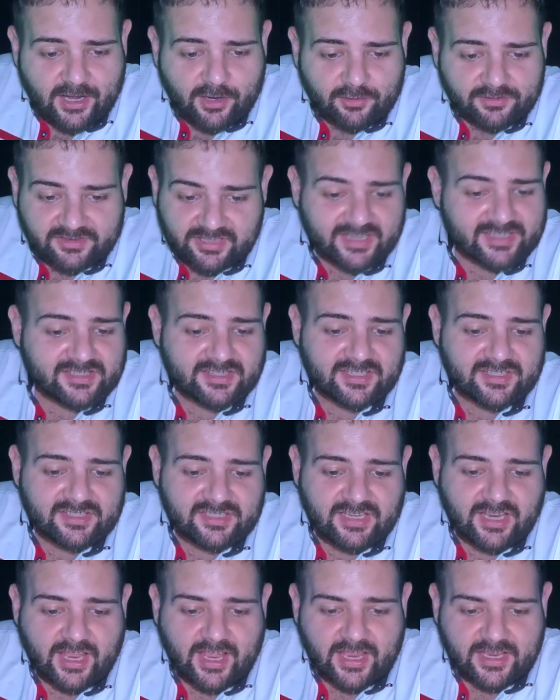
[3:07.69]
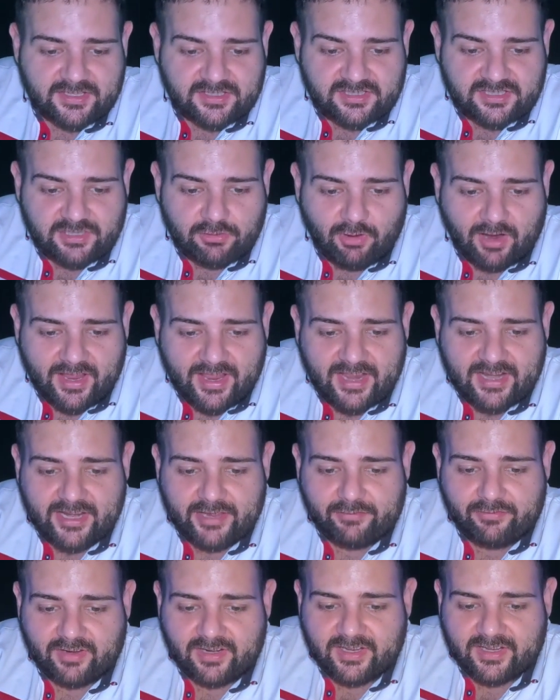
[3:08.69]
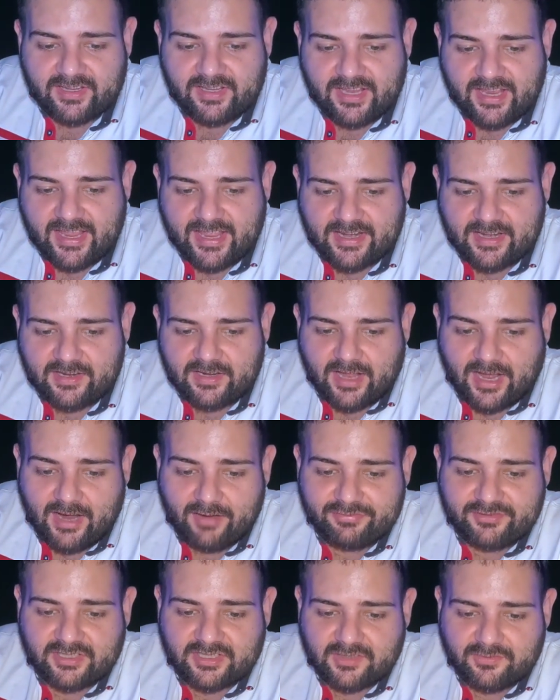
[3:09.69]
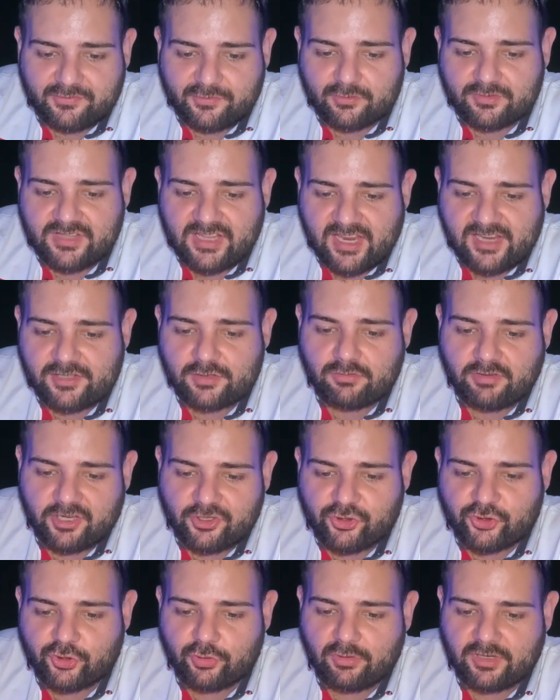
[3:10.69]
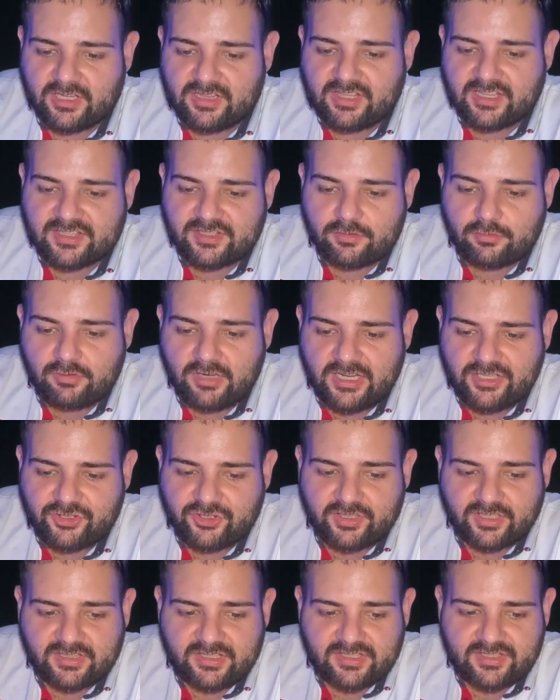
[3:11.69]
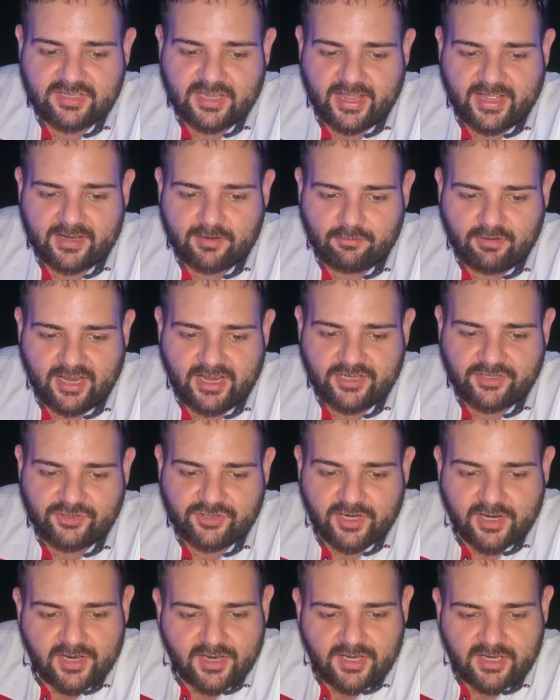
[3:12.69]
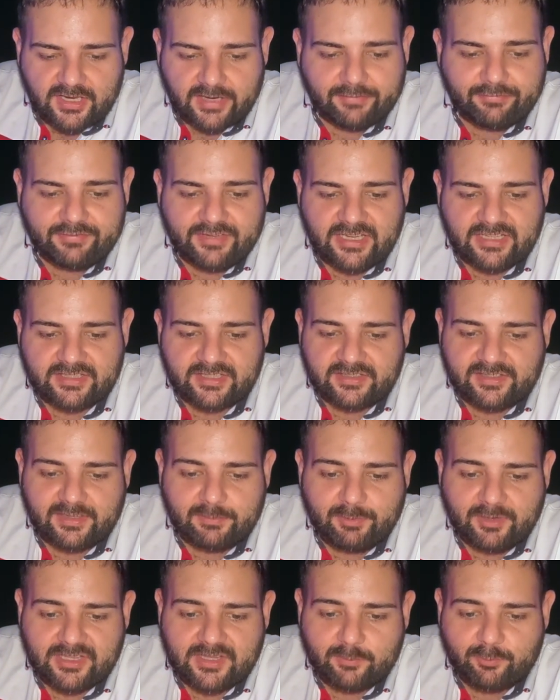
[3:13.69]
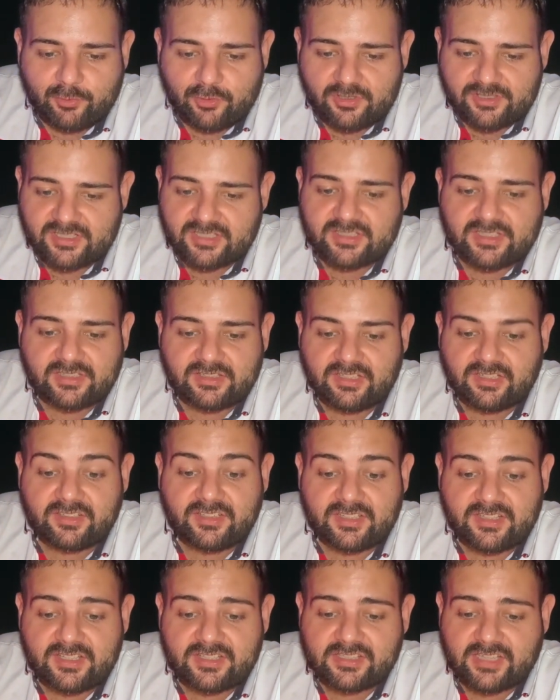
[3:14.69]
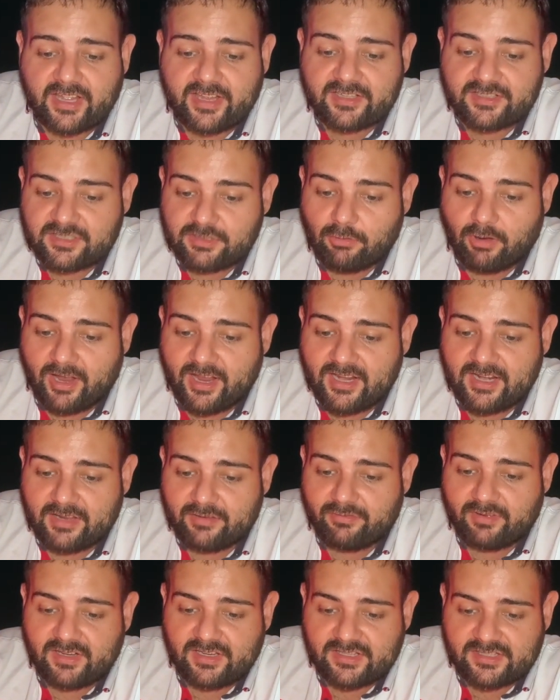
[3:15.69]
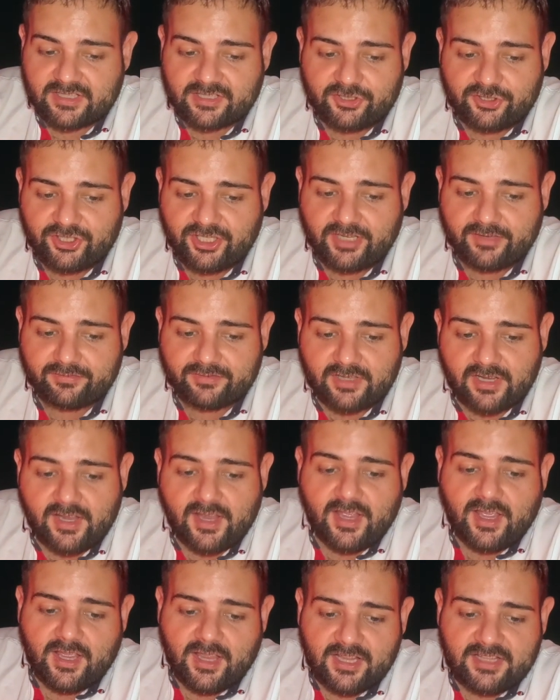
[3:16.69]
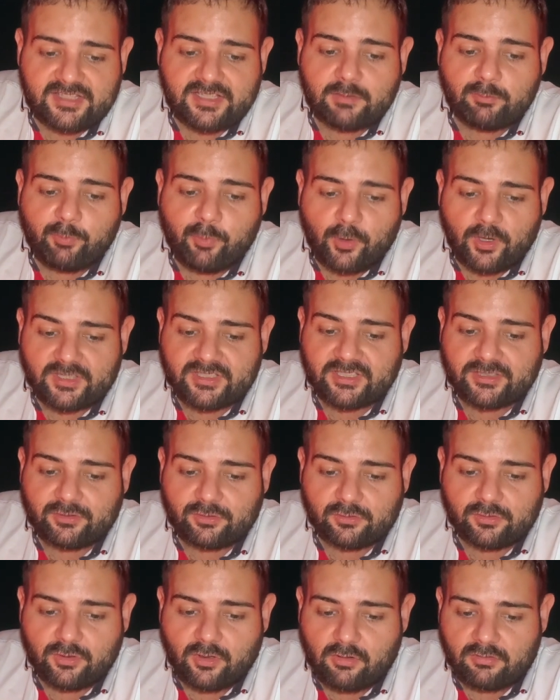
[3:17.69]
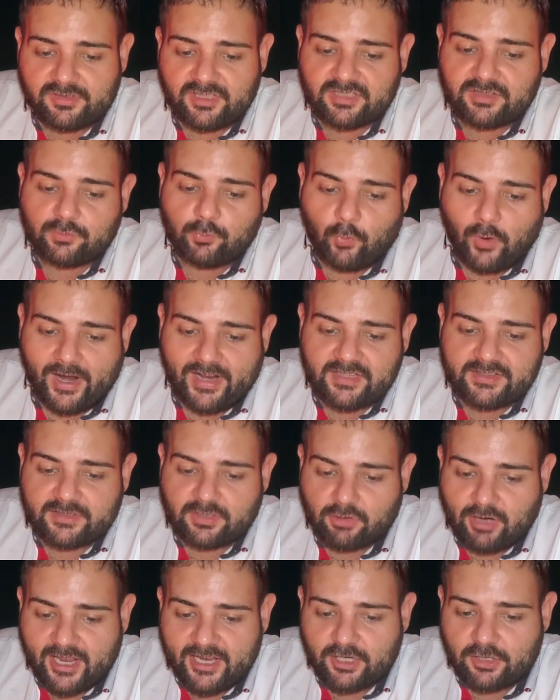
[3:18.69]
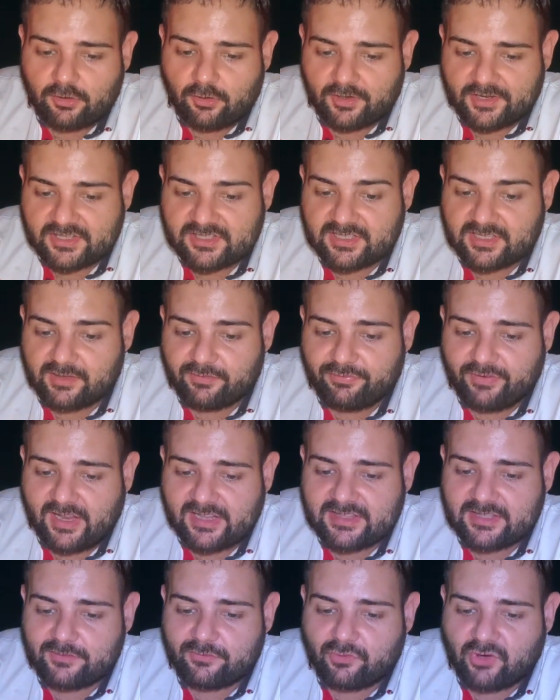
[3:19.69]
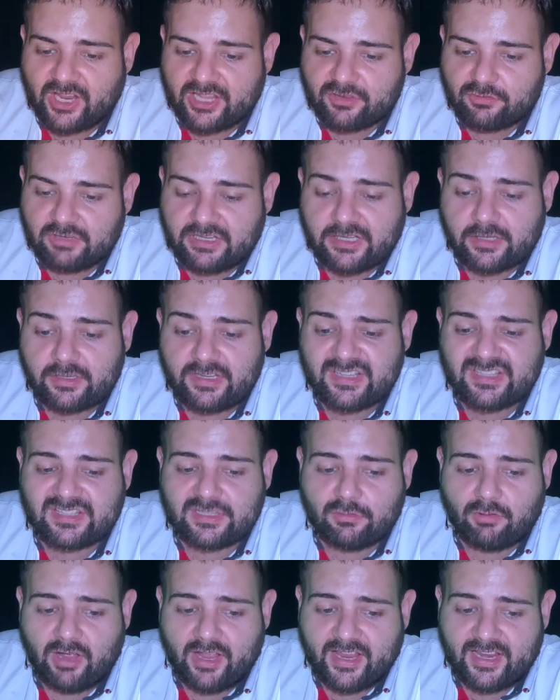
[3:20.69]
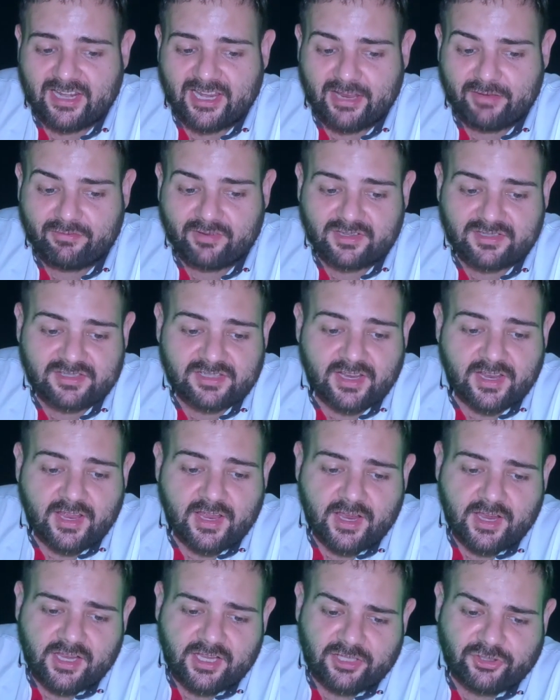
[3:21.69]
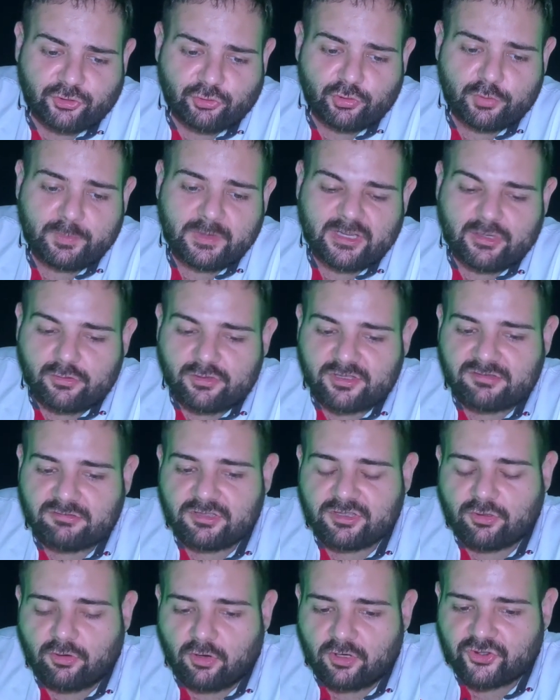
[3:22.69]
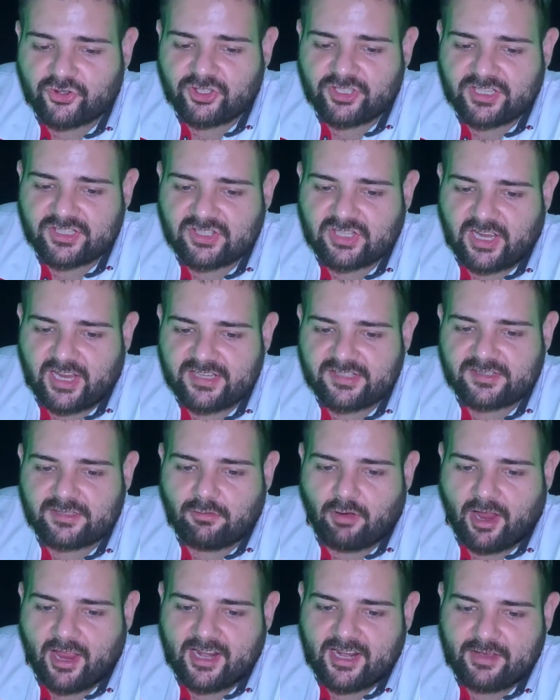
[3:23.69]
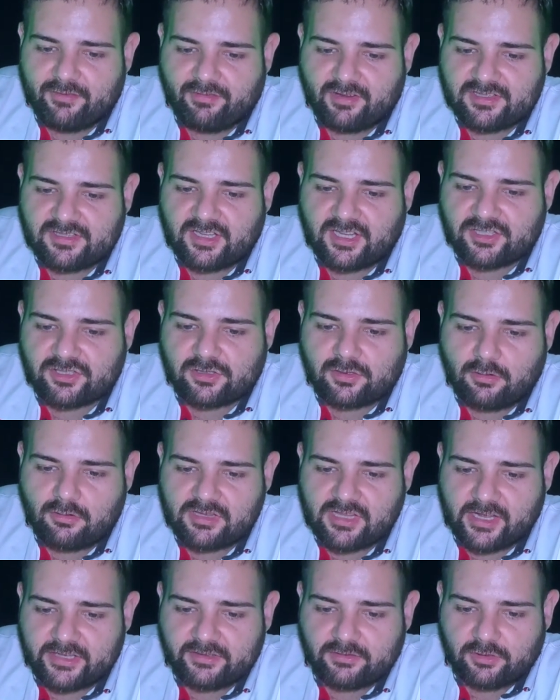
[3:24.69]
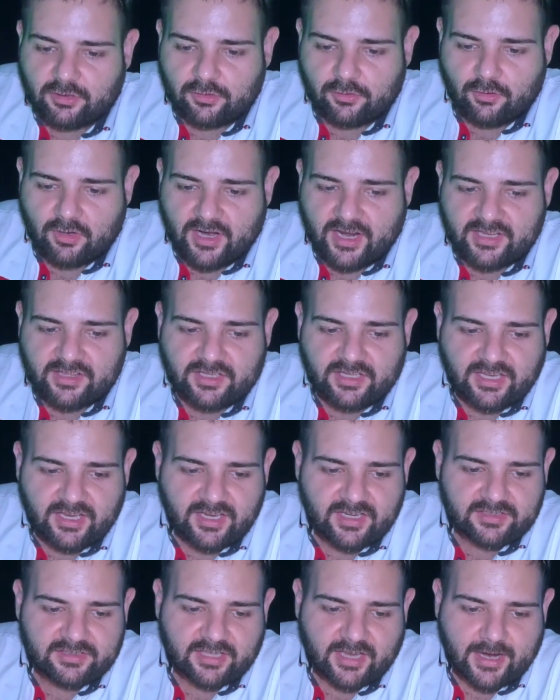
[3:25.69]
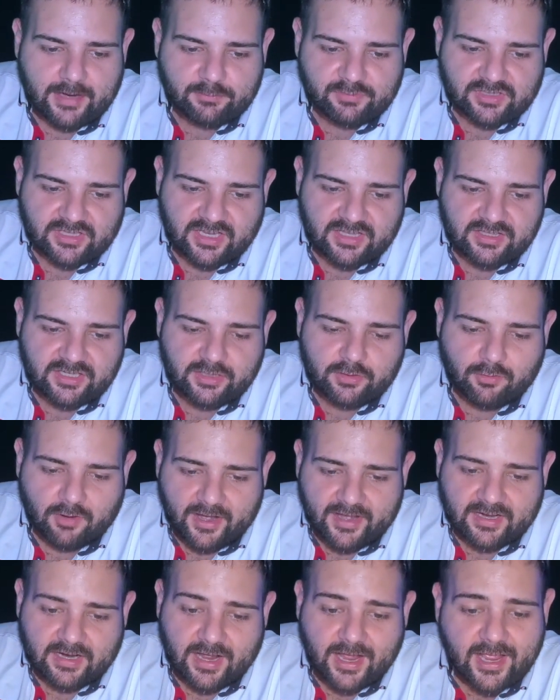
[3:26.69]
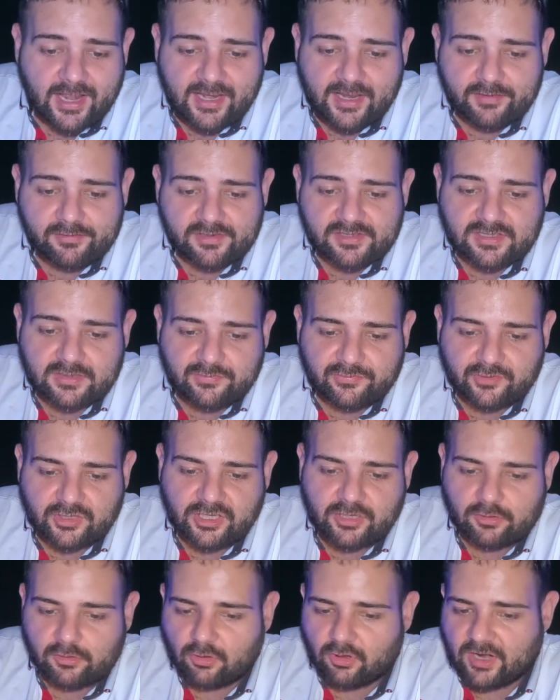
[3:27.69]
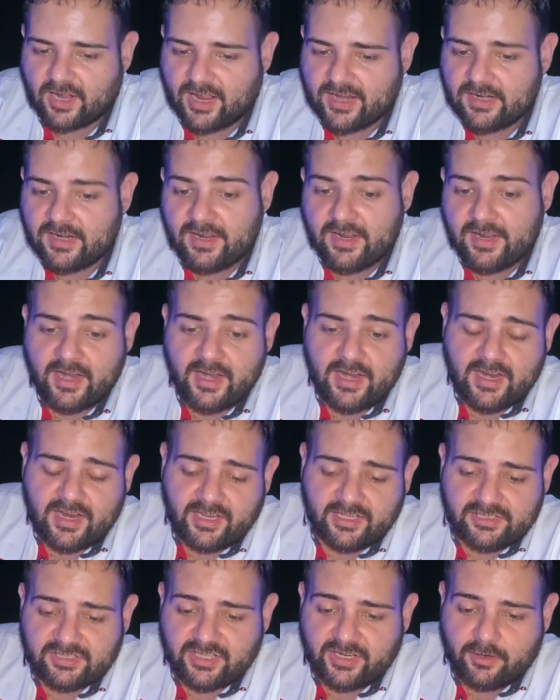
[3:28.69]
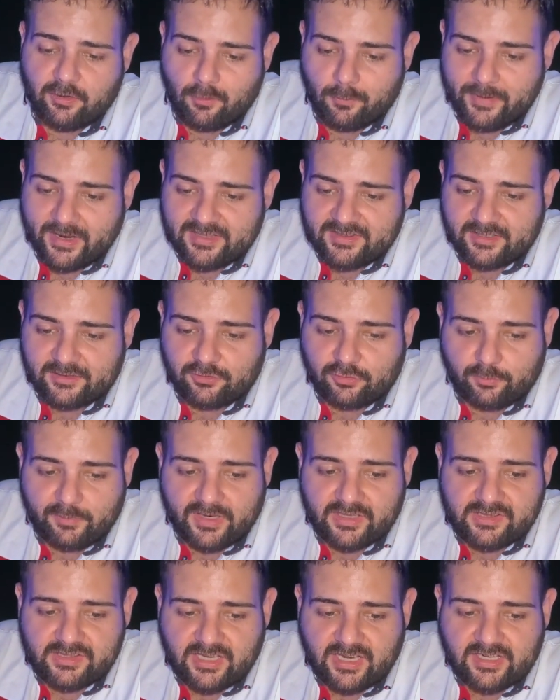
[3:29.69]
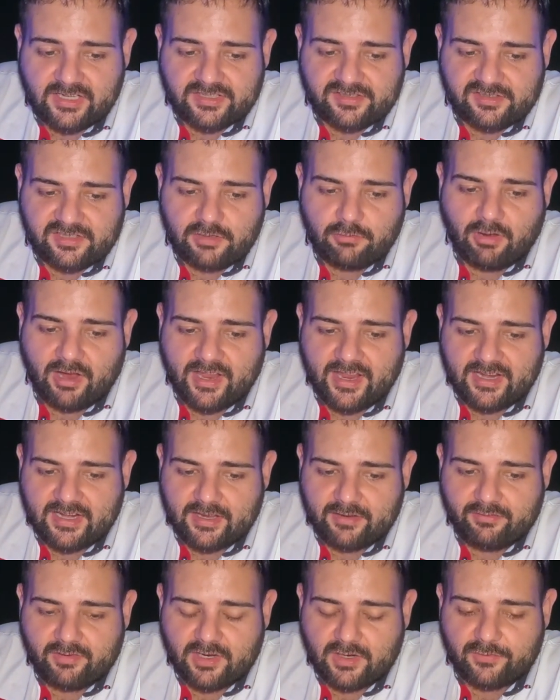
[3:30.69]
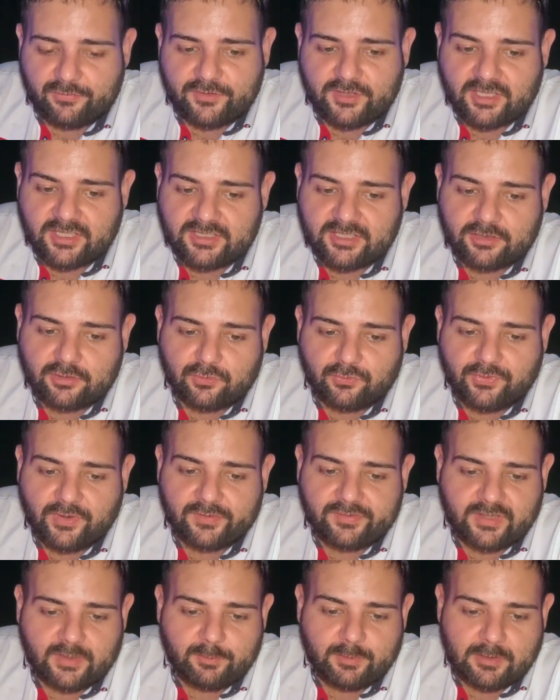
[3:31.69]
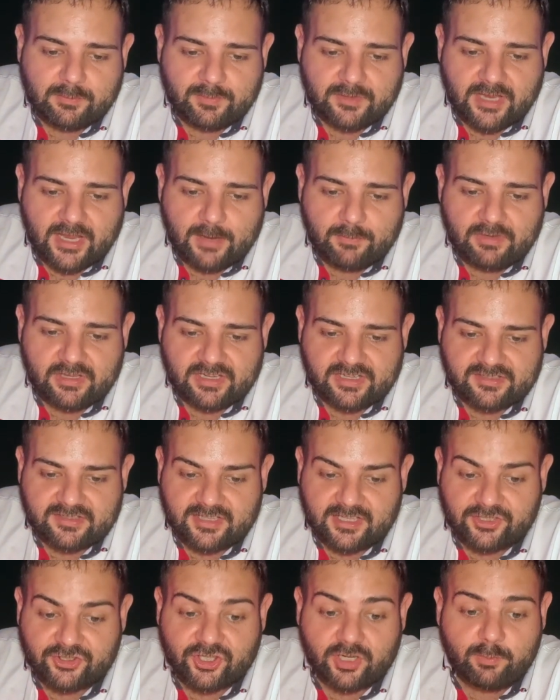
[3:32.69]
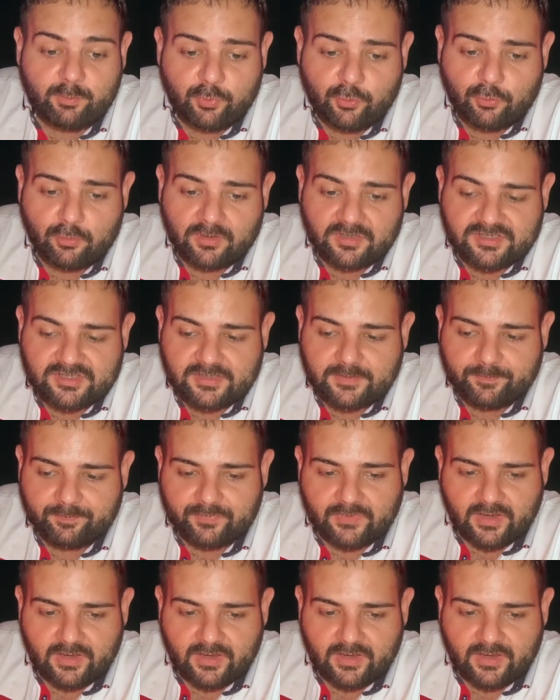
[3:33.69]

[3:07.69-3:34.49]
Test the CYA level again after a few days to ensure it has reached the desired range. If needed, repeat the process until the desired CYA level is achieved. It's important to know that while trichlor is an effective way to increase CYA levels, it should be used with caution as high CYA levels can slow down chlorine kill times and require high levels of free chlorine. It's recommended to maintain a CYA level of 30 to 50 ppm in residential pools.